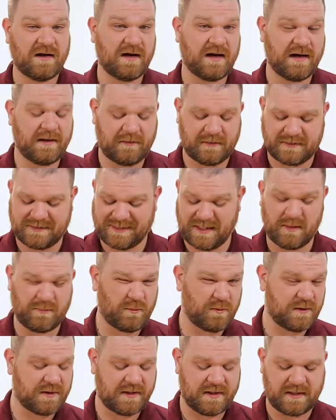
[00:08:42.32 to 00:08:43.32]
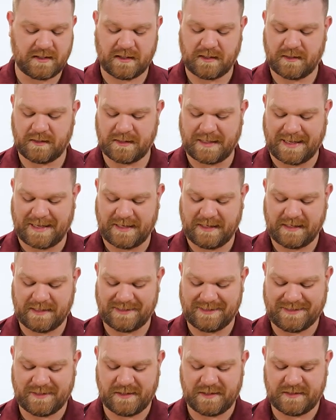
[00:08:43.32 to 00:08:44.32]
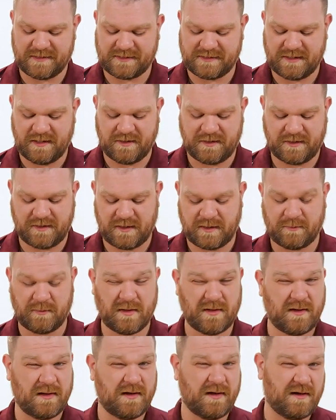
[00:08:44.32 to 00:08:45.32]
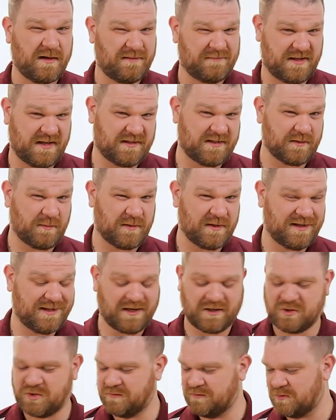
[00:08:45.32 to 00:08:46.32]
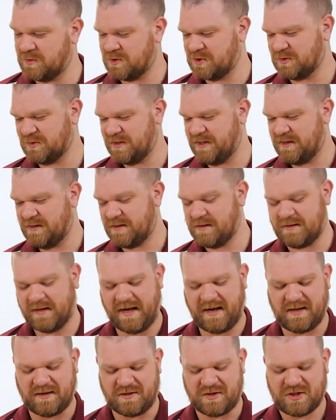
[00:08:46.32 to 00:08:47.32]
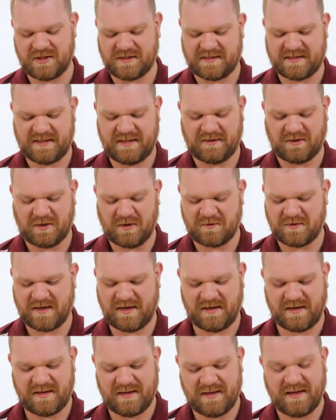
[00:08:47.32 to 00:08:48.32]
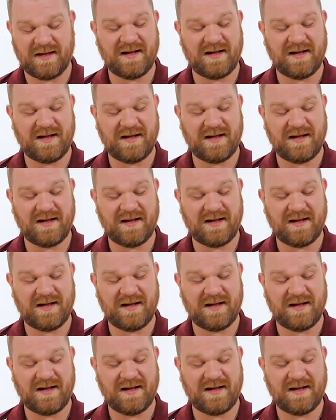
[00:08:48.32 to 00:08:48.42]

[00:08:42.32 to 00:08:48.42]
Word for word: All right, let's keep with the, uh, the high-end EDC theme. I've got something controversial here, I can just tell already.